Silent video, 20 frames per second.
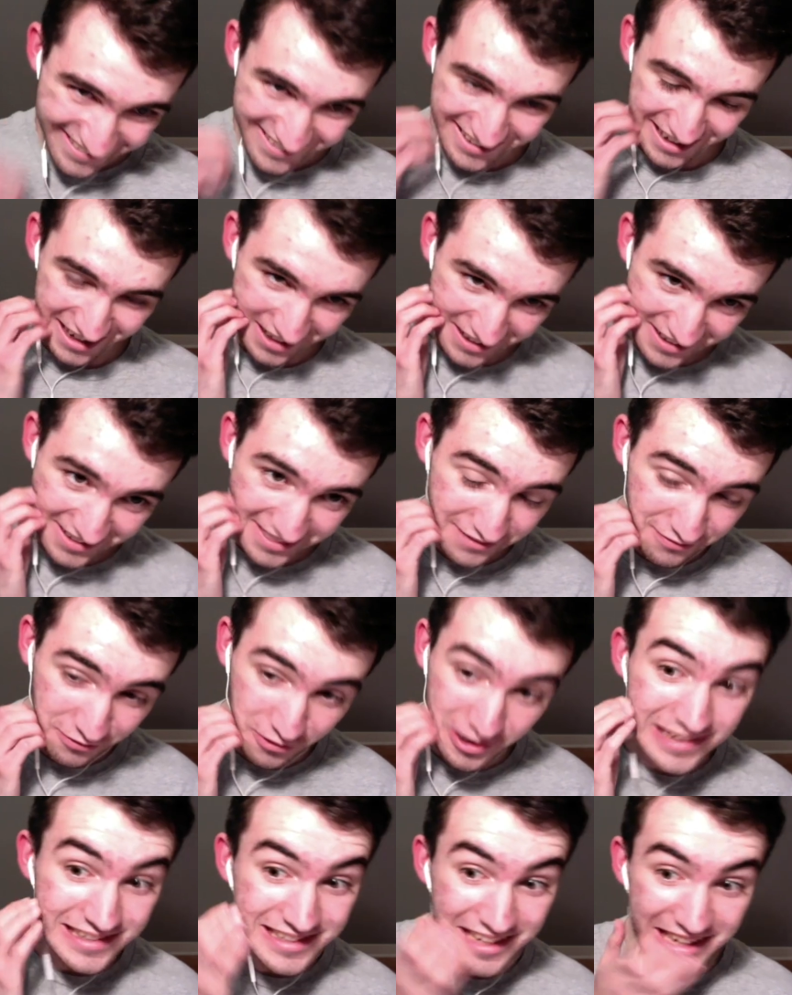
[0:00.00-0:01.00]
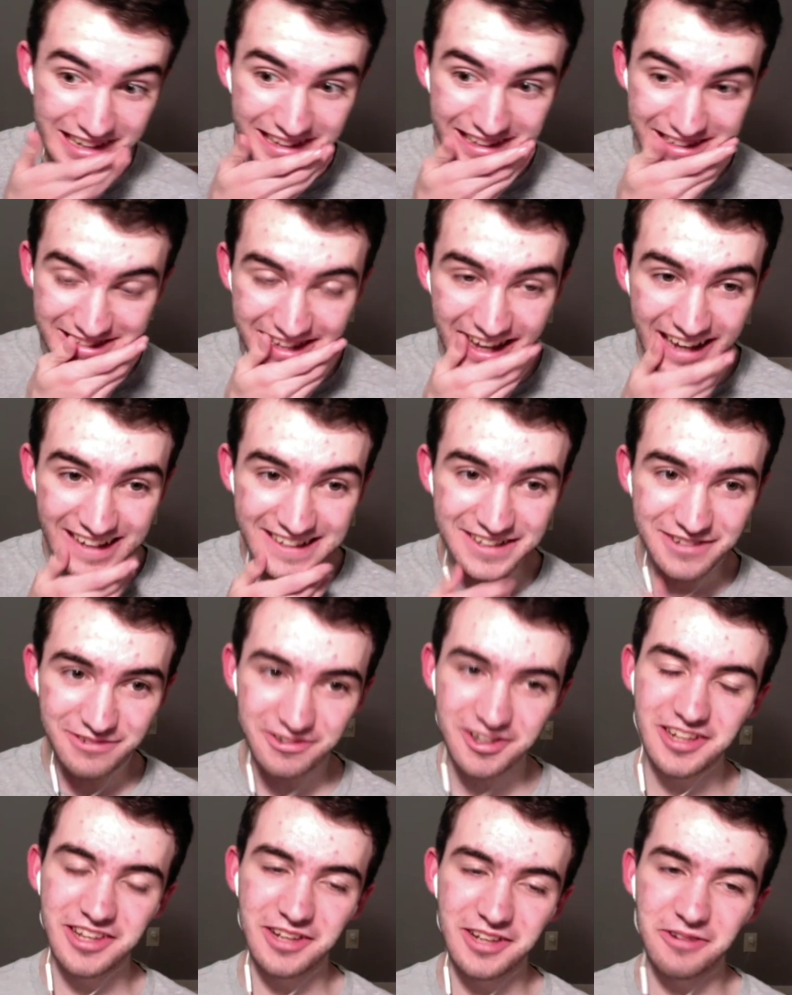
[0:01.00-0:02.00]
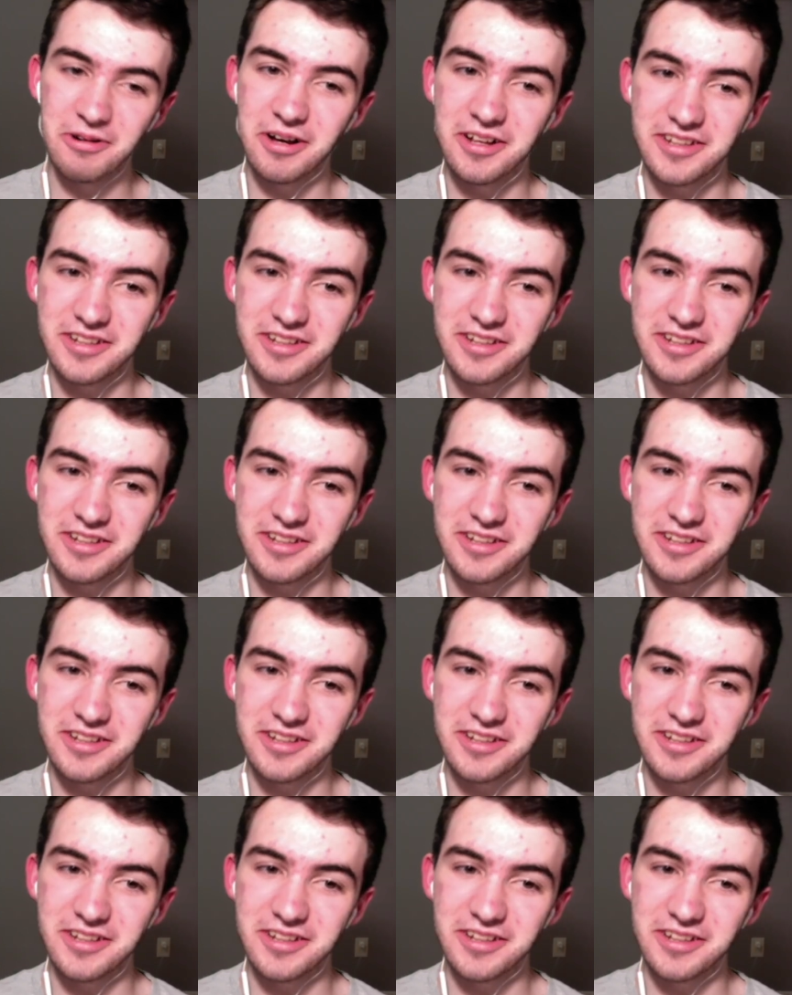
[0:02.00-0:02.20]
Okay, the voice editing is actually really well